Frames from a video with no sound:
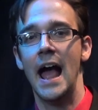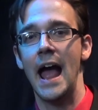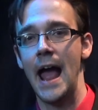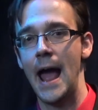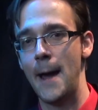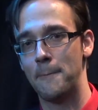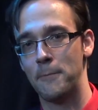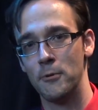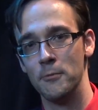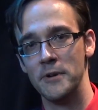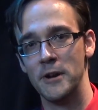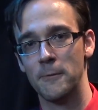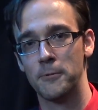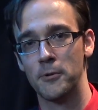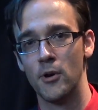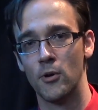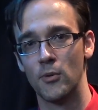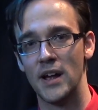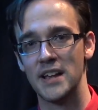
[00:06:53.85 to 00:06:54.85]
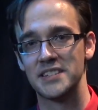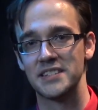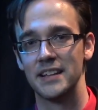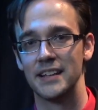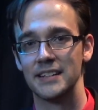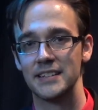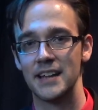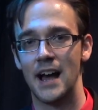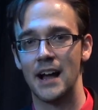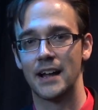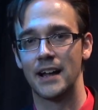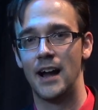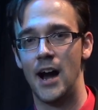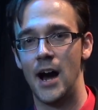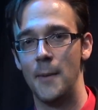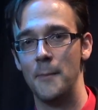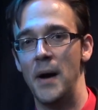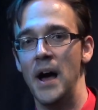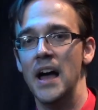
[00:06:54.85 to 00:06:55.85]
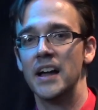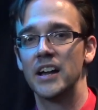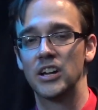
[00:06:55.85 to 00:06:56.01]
at premierprowrestling.com,